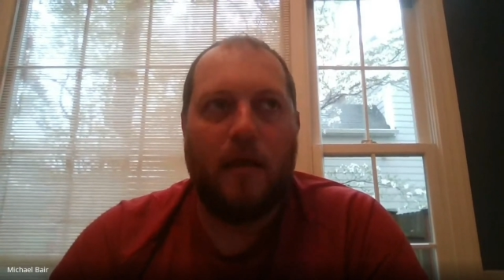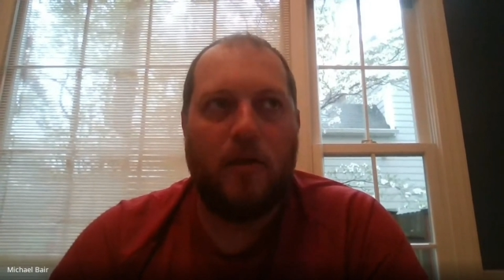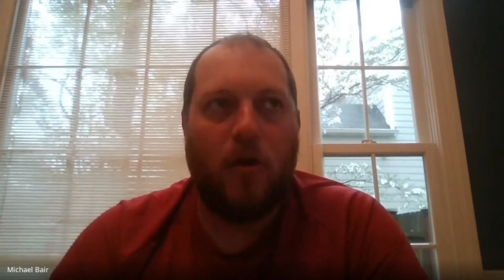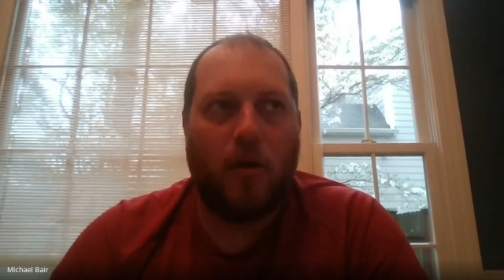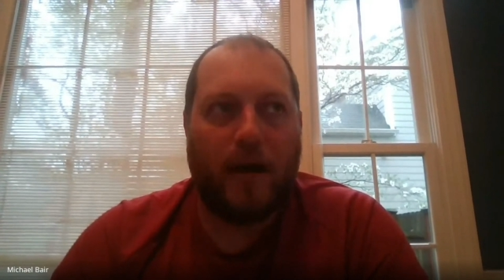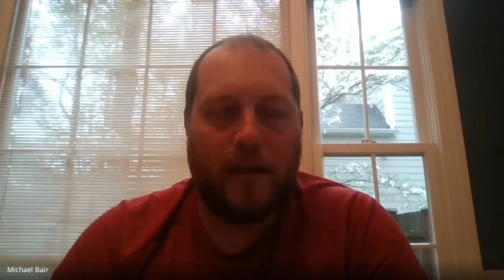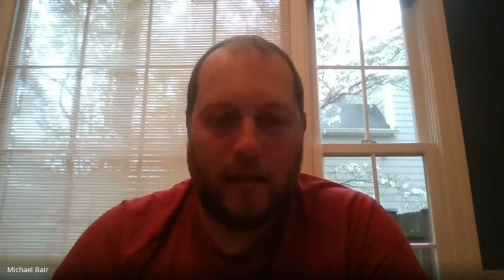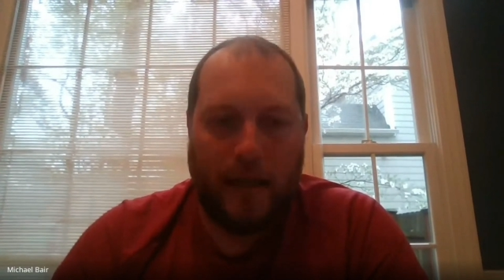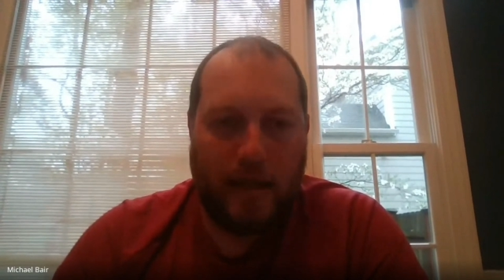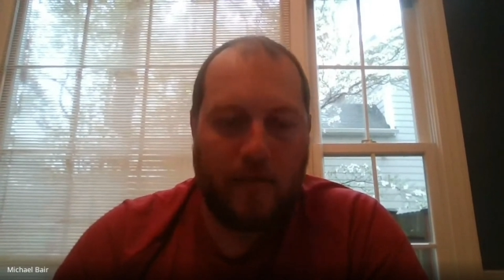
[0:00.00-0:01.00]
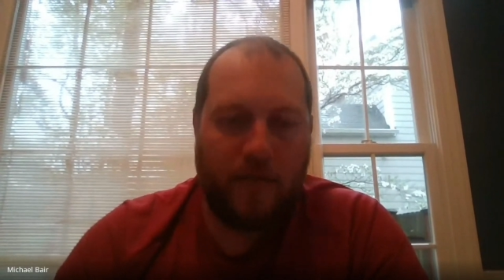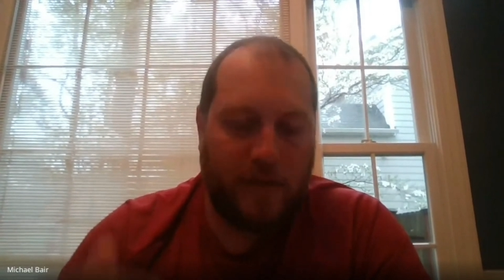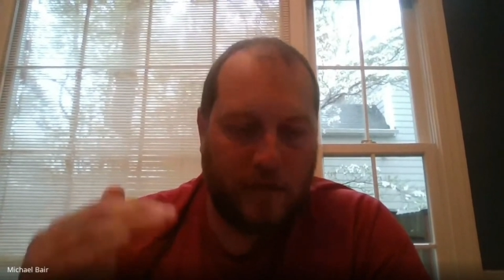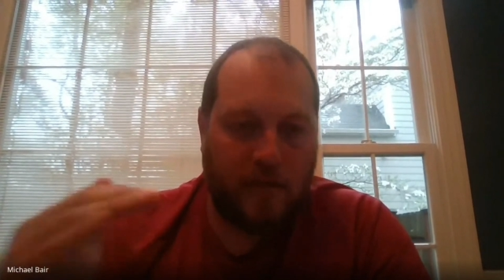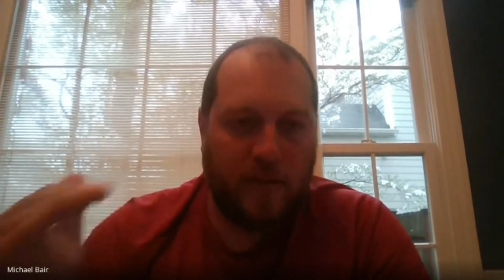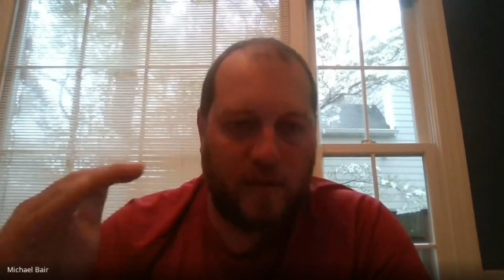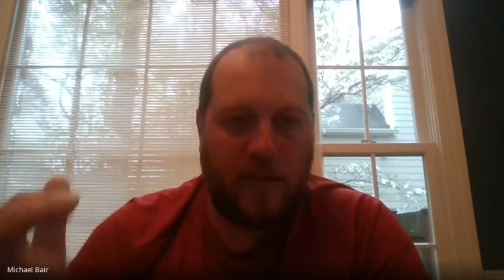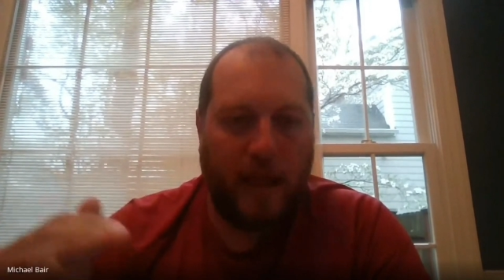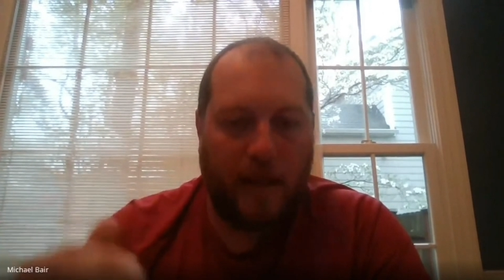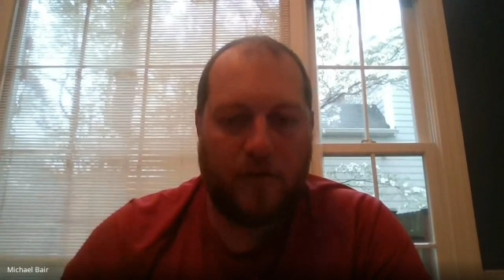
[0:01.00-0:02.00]
you know, kind of like this is the
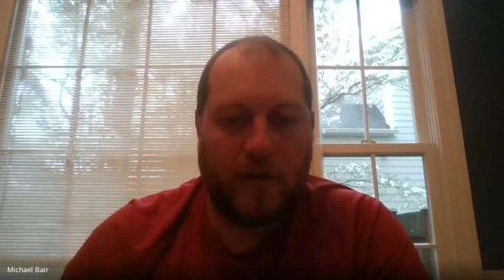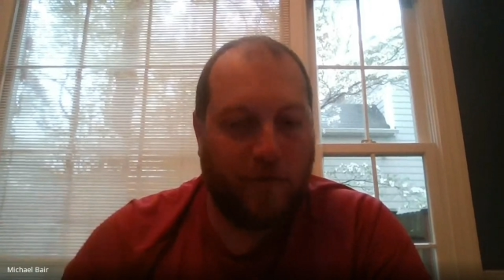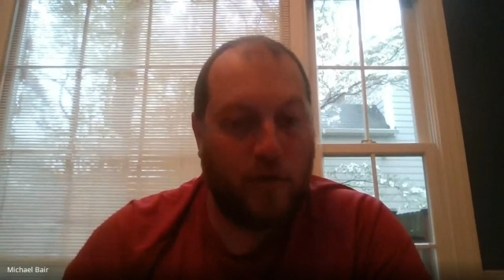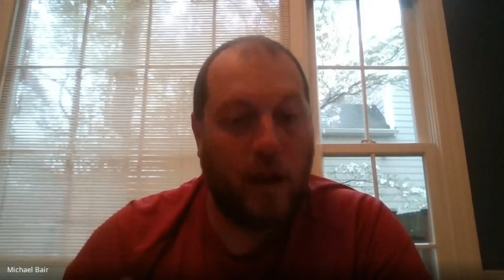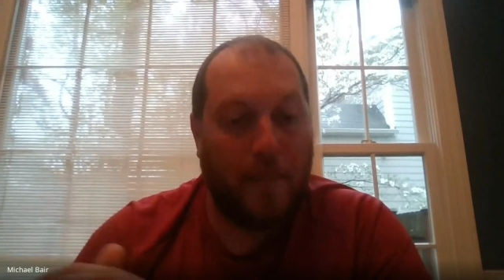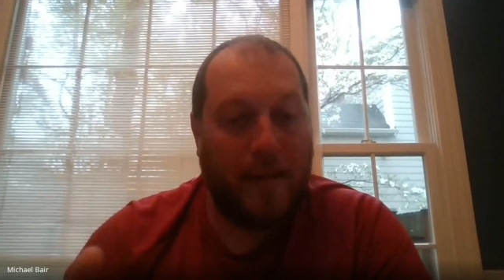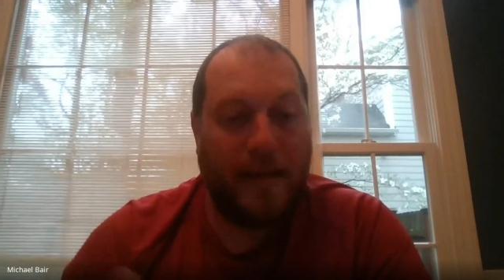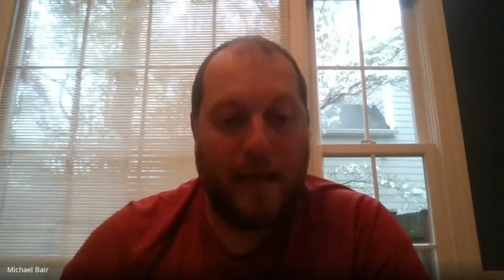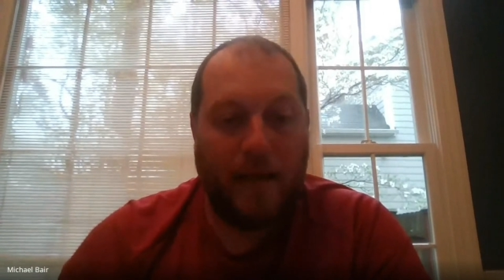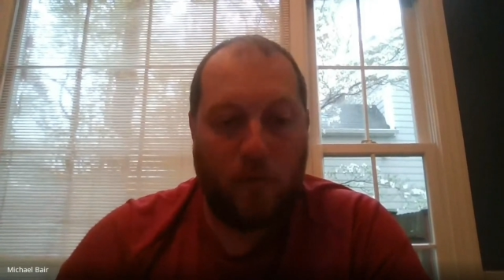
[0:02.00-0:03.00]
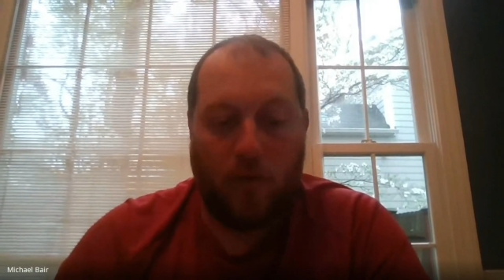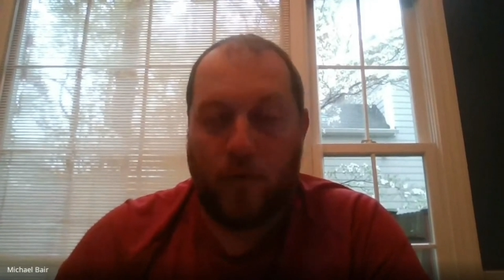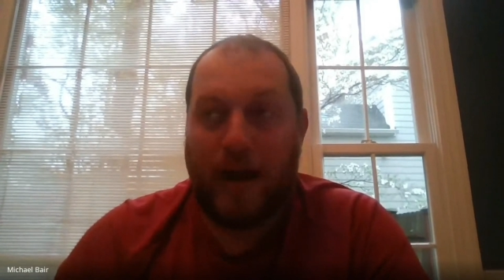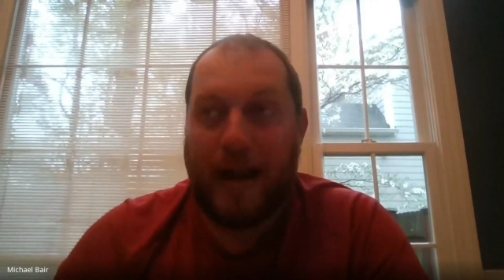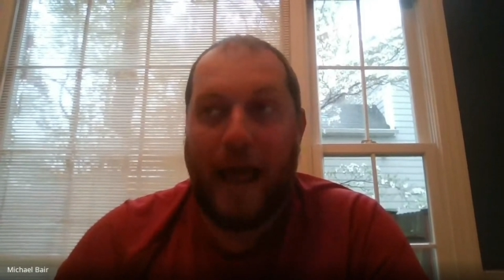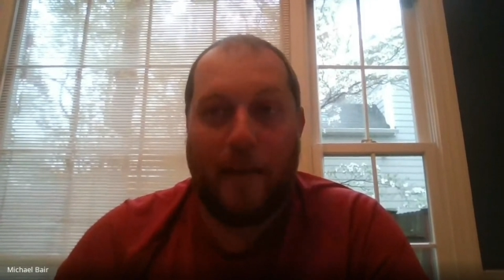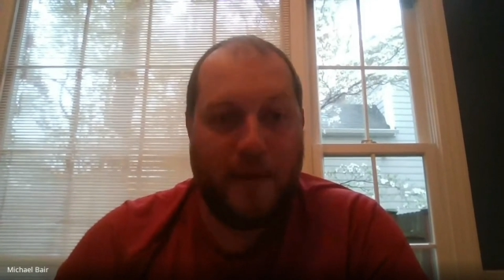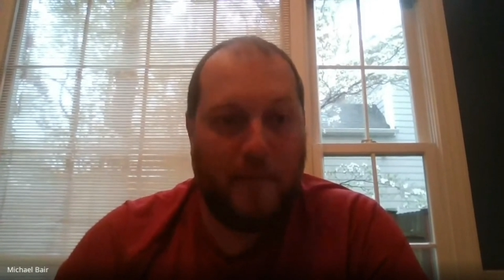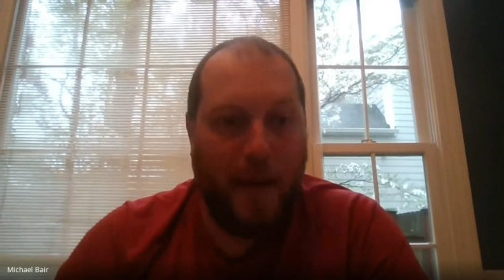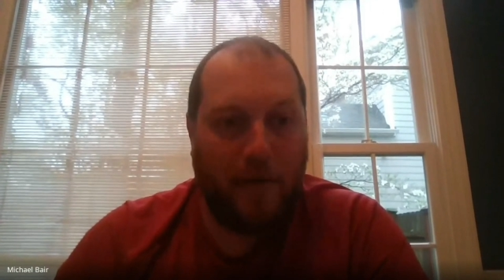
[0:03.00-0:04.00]
standard, and if we're not meeting it, we're, we're not
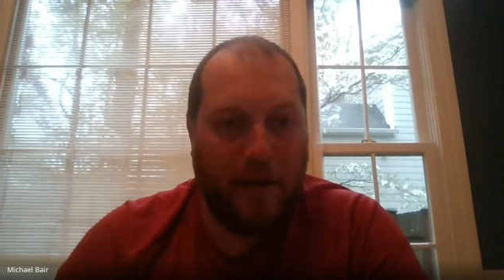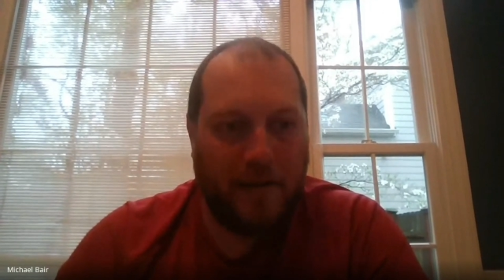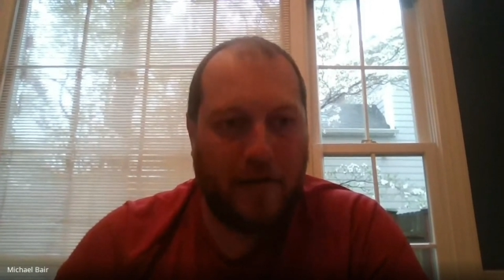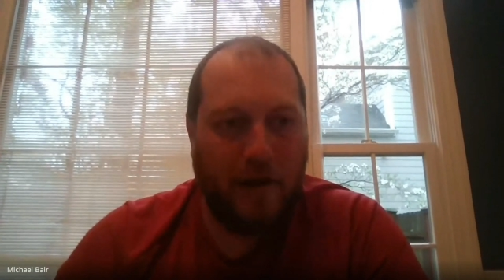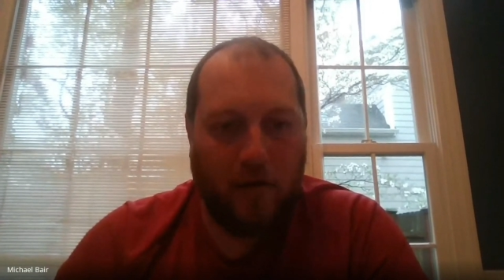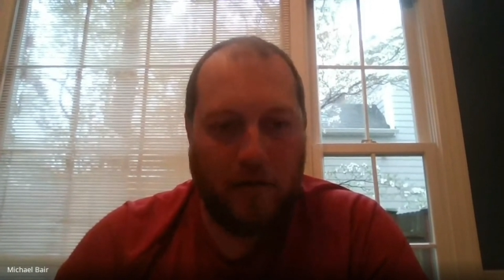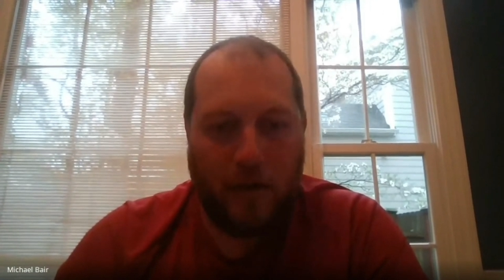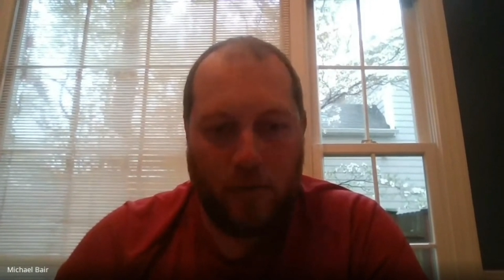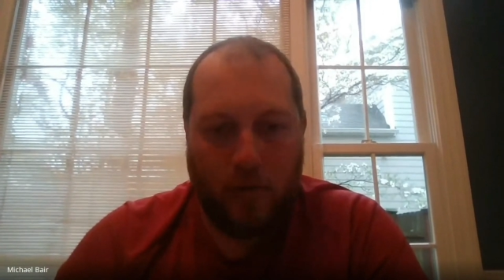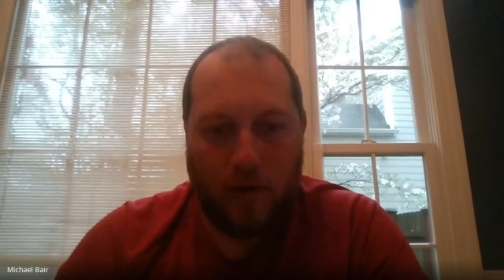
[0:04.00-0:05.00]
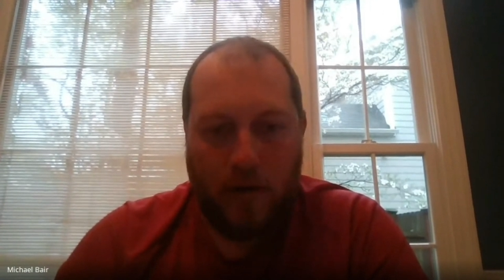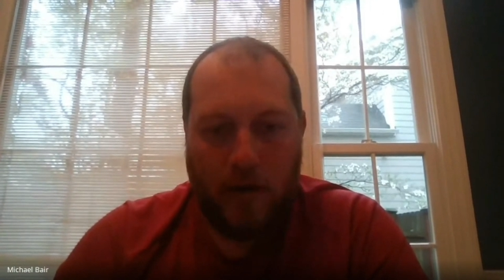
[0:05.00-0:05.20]
happy about it. You know, like we're